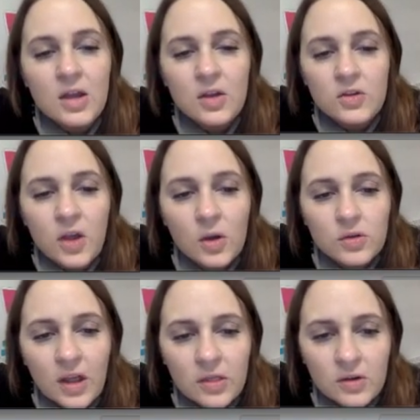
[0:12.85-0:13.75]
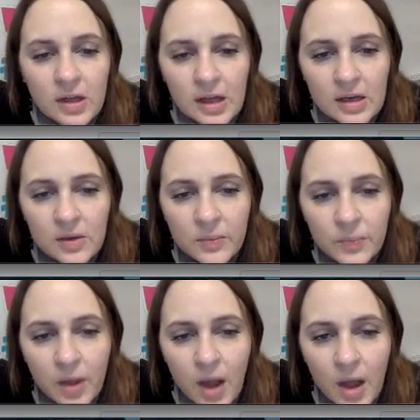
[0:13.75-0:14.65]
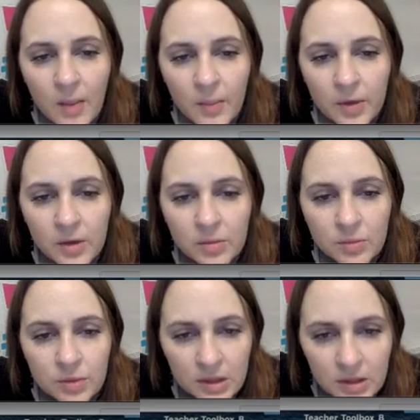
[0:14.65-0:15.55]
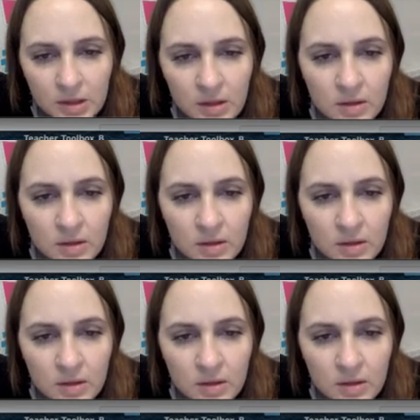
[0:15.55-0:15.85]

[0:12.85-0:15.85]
So slide 38, we're going to read